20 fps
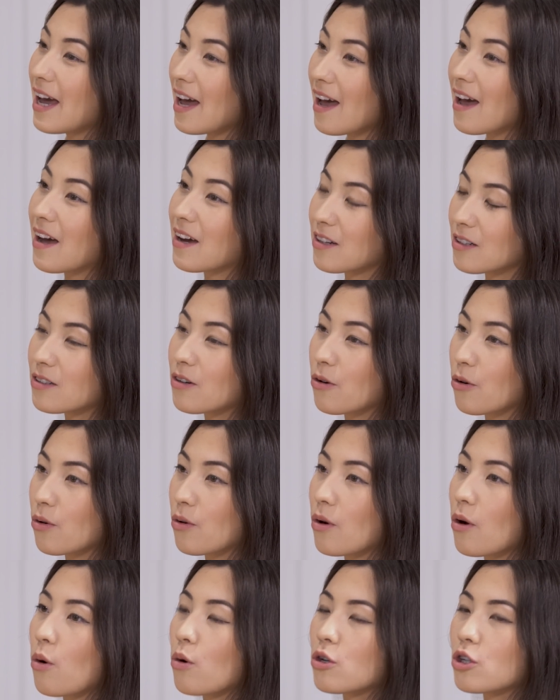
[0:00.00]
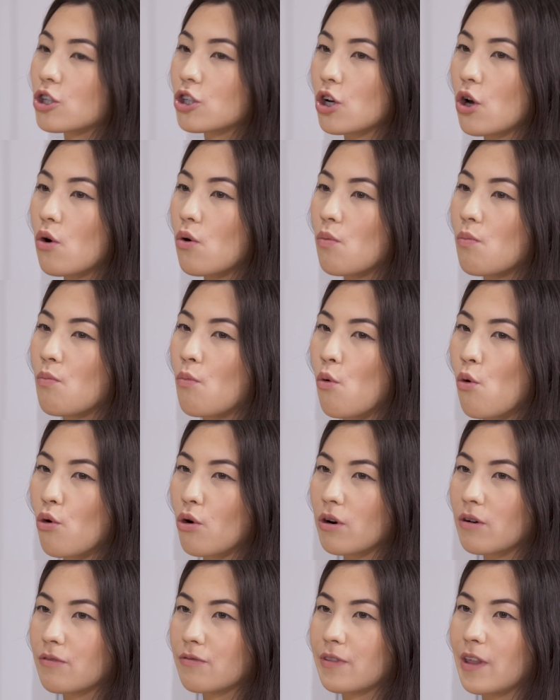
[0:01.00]
Yeah. Or show
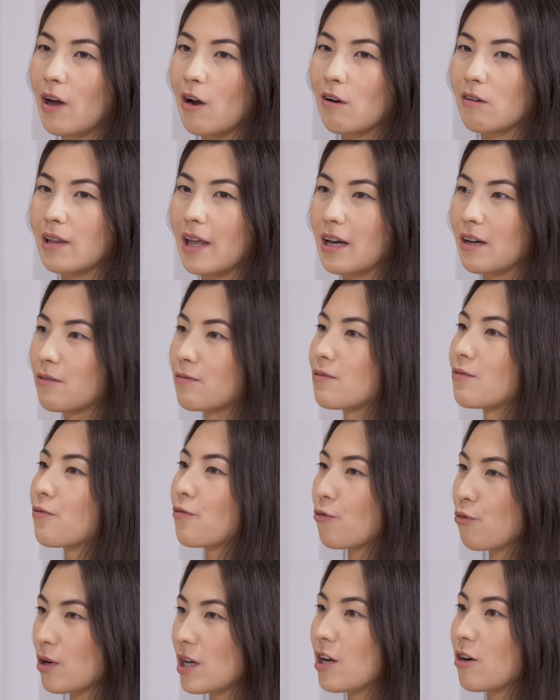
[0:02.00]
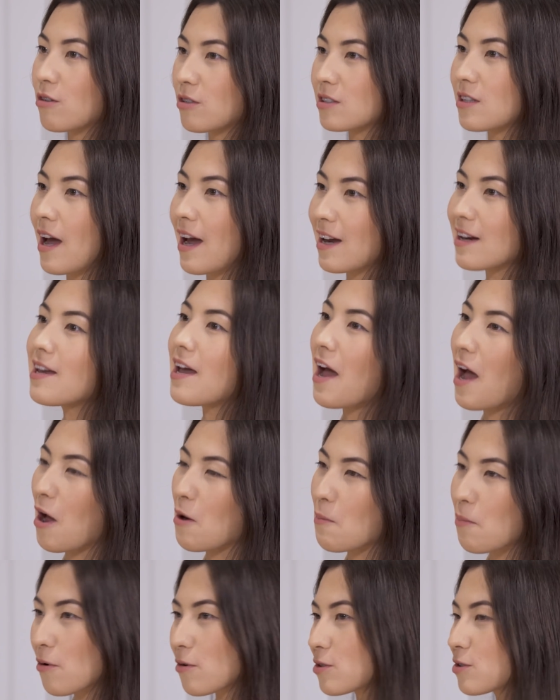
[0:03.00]
more of their freer side.
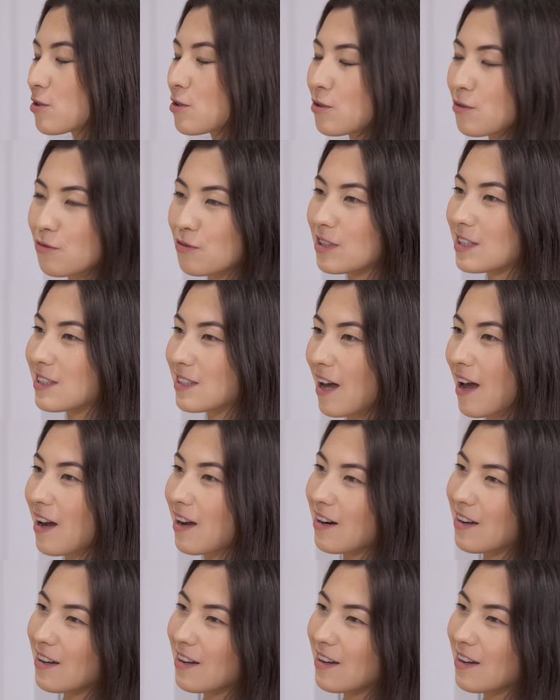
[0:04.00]
Yeah. Personal free side.